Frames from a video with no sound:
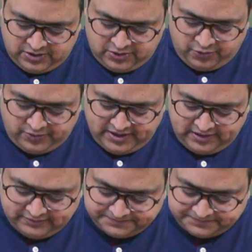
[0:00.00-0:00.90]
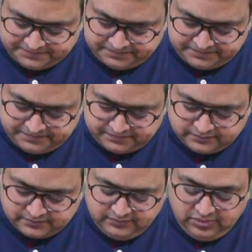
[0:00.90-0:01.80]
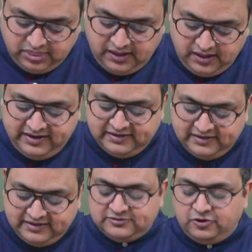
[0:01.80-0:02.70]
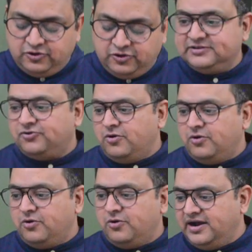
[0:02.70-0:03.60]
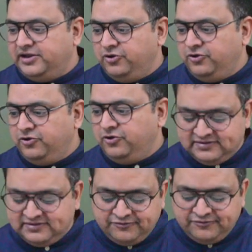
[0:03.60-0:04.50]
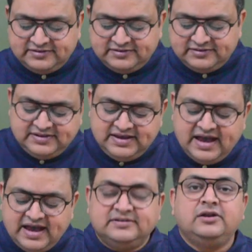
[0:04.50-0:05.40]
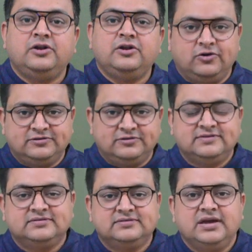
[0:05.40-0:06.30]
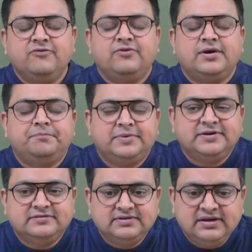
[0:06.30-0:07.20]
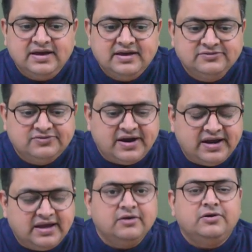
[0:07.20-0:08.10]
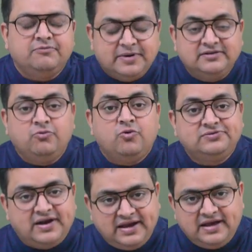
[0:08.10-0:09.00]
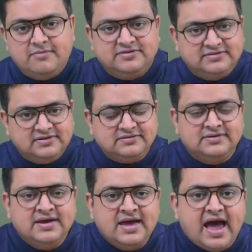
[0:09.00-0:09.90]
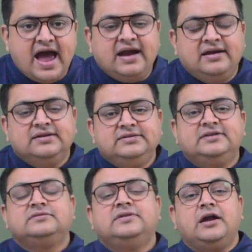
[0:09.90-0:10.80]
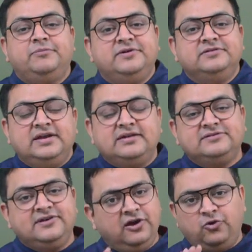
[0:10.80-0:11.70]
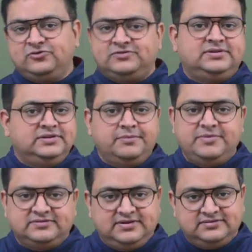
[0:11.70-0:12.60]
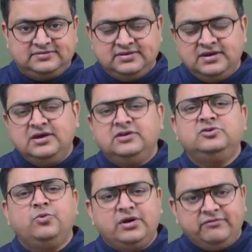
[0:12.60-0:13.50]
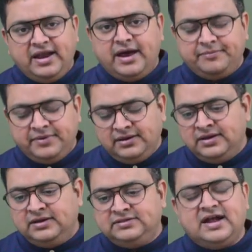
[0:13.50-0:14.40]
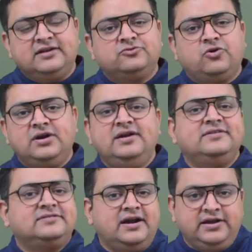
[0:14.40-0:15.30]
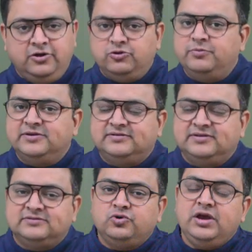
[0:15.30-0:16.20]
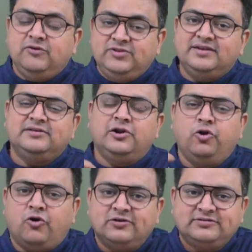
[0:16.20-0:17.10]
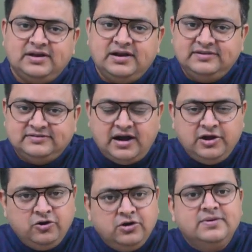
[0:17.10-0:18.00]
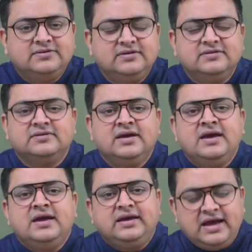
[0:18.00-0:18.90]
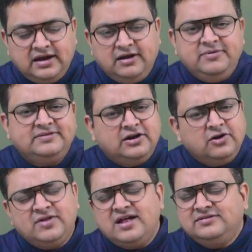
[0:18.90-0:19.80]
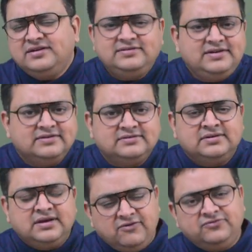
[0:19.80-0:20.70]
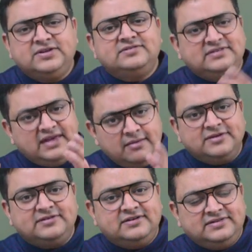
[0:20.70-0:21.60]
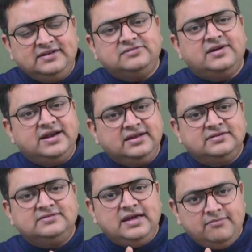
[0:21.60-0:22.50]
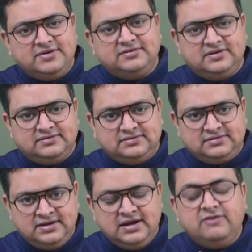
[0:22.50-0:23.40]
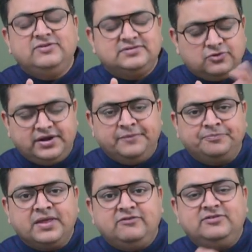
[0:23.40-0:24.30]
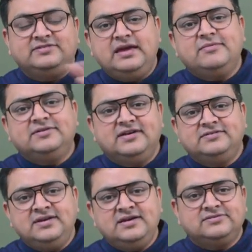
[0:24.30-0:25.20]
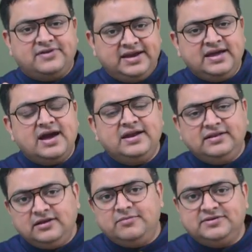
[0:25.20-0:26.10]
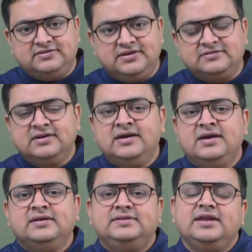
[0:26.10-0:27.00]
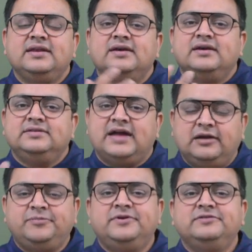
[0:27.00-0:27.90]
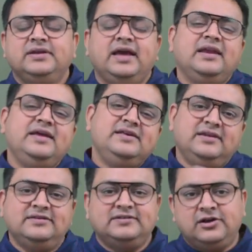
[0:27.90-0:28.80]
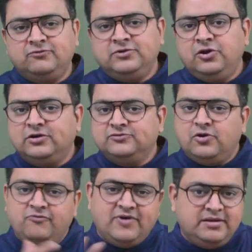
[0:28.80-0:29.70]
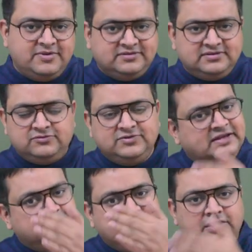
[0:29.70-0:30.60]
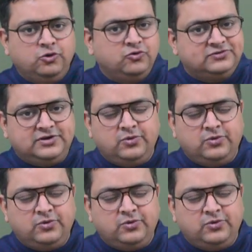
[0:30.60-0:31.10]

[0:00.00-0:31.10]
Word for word: Okay, next is losses from discontinued business. If assessee has a losses, if a person is running, a person was running a business and that person has closed the business. So what will happen? That is called a discontinued business. So if there is a loss in a discontinued business, can it be set off? The answer is yes. If the same assessee is running the same business, if the same assessee is running another business, then that person can easily set off the loss from one business which has been closed down.